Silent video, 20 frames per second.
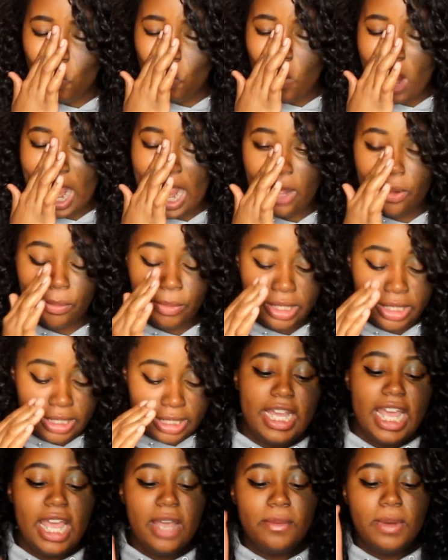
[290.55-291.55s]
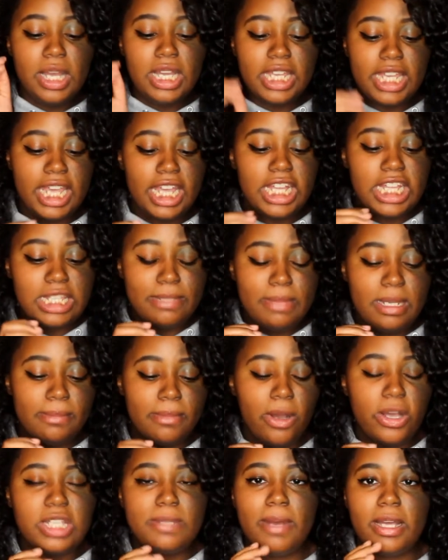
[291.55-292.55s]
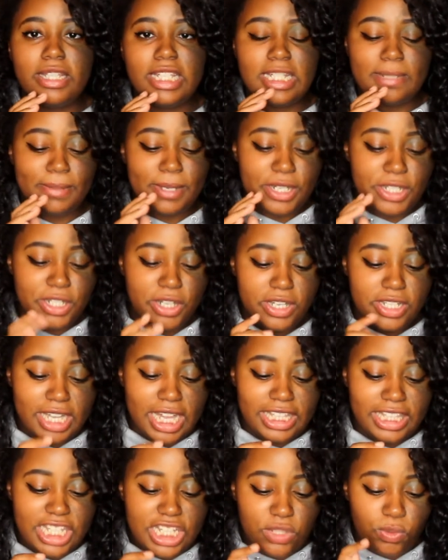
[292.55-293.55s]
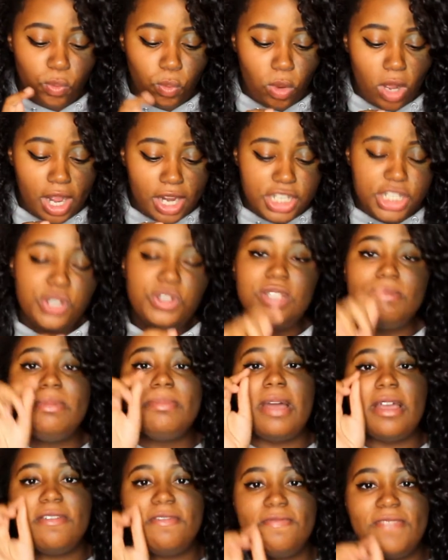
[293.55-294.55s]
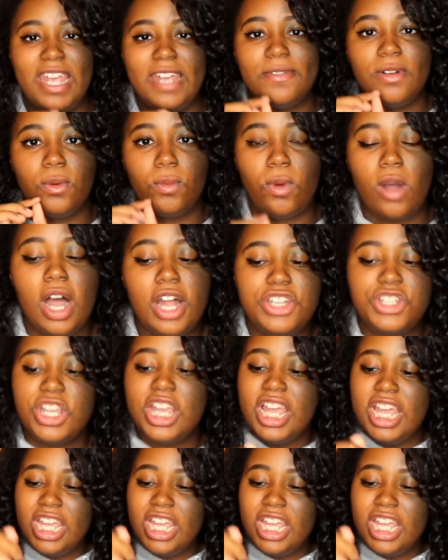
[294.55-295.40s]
Wow. And what kills me most about this picture is that this watch used to be my favorite watch.